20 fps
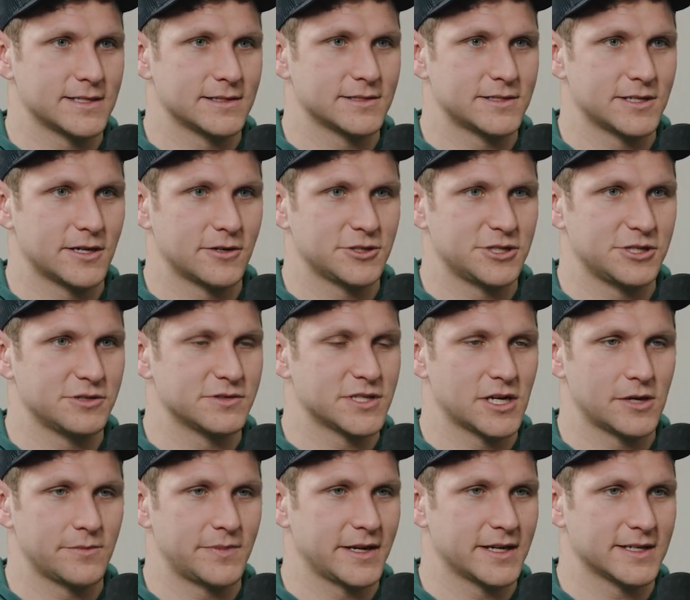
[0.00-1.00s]
and so she was
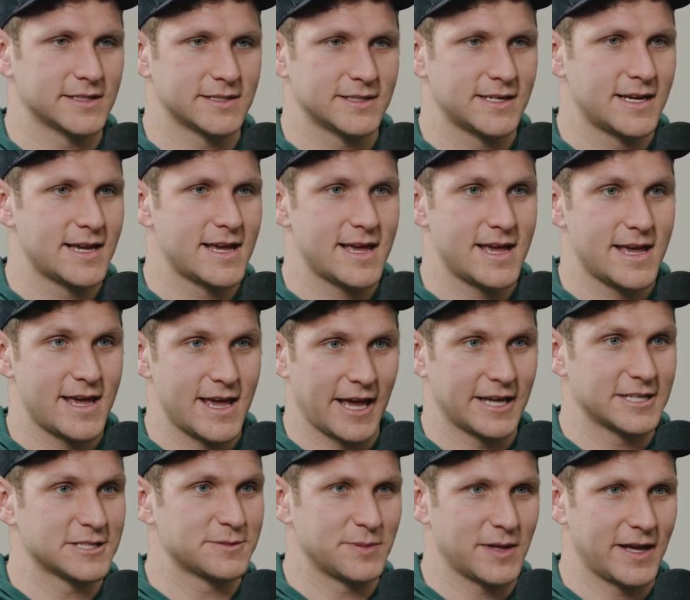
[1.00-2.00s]
helping us
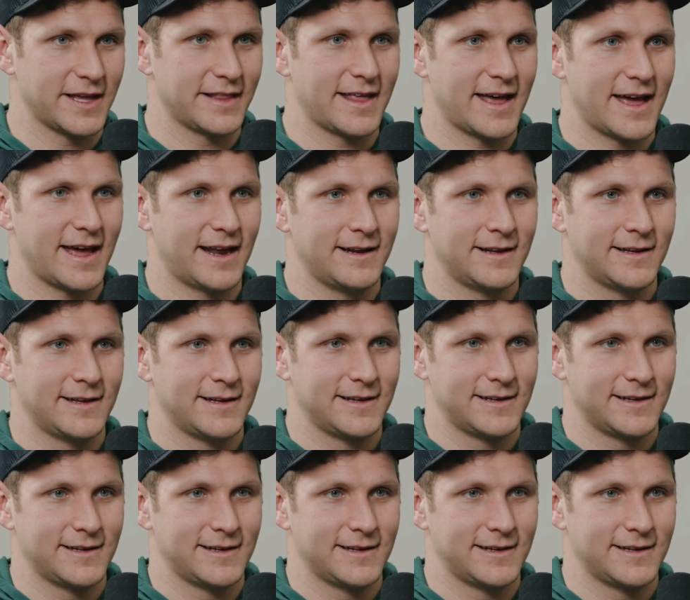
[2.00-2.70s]
explain that.